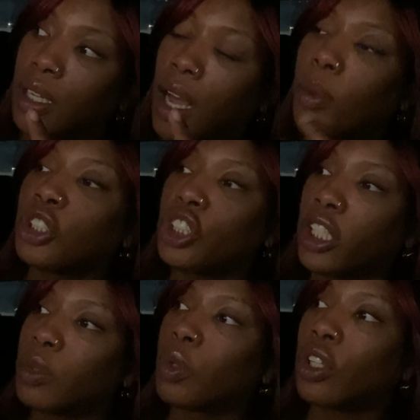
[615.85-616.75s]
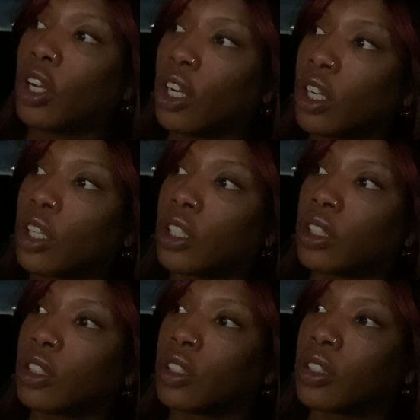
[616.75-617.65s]
I was sharing with
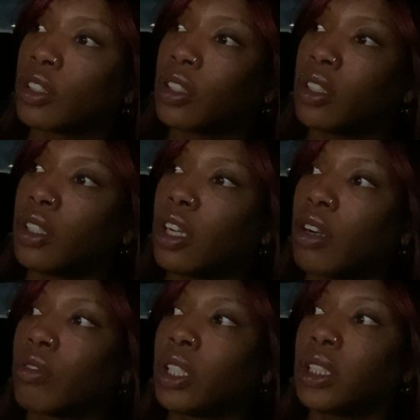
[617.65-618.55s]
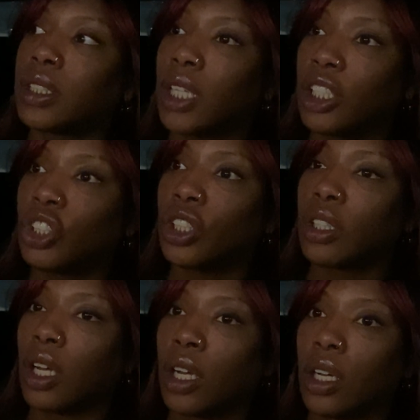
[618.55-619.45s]
her a realization
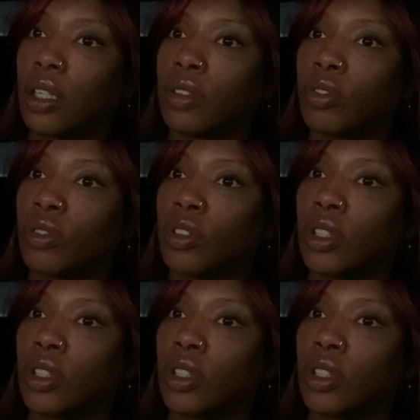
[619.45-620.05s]
of